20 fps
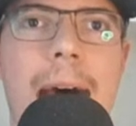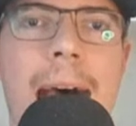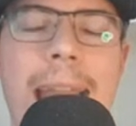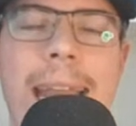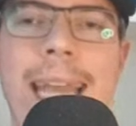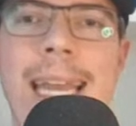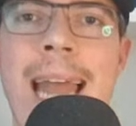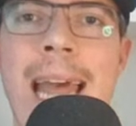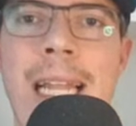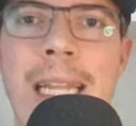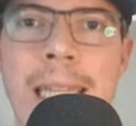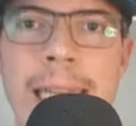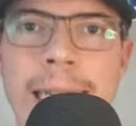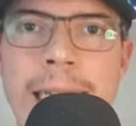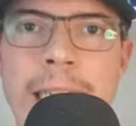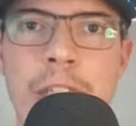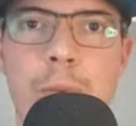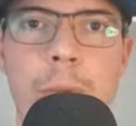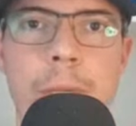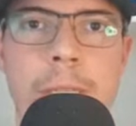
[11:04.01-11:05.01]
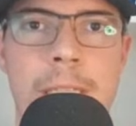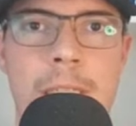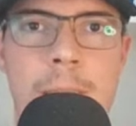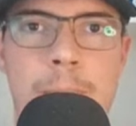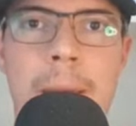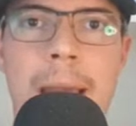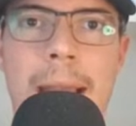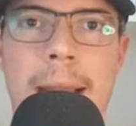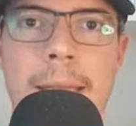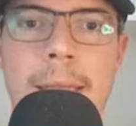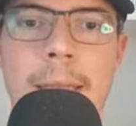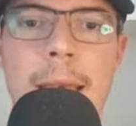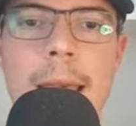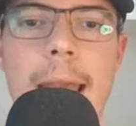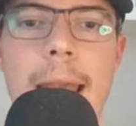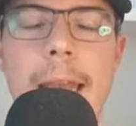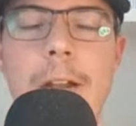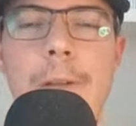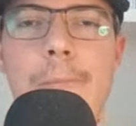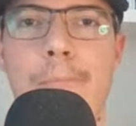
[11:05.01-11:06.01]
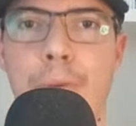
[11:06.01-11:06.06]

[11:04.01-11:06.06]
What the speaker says: I can at least respect and